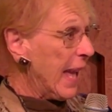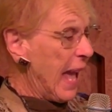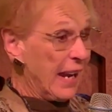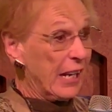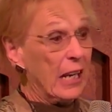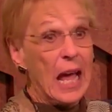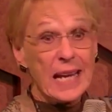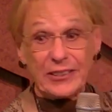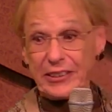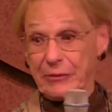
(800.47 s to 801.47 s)
And a
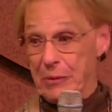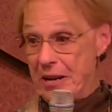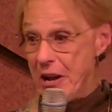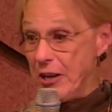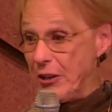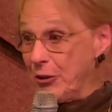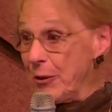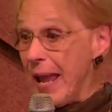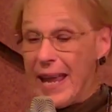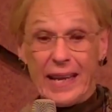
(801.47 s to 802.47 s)
light went on in
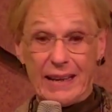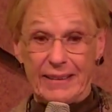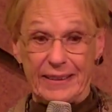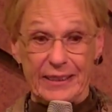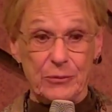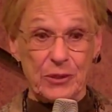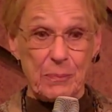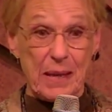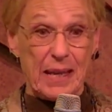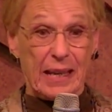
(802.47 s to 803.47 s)
your head, as it did with
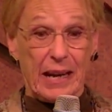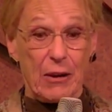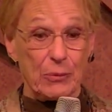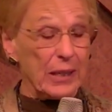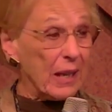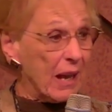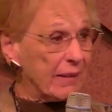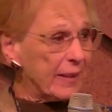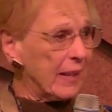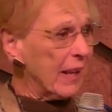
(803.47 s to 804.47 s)
me, and I
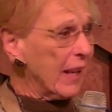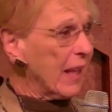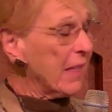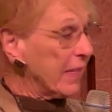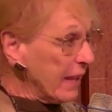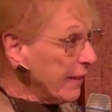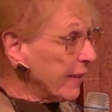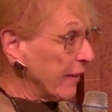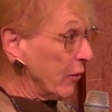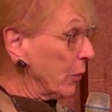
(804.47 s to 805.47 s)
realized, this
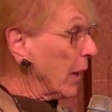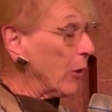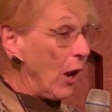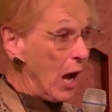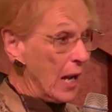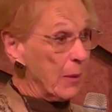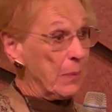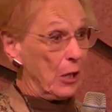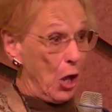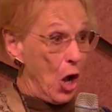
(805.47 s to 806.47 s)
is where I
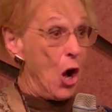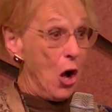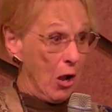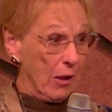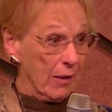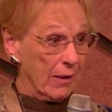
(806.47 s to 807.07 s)
belong.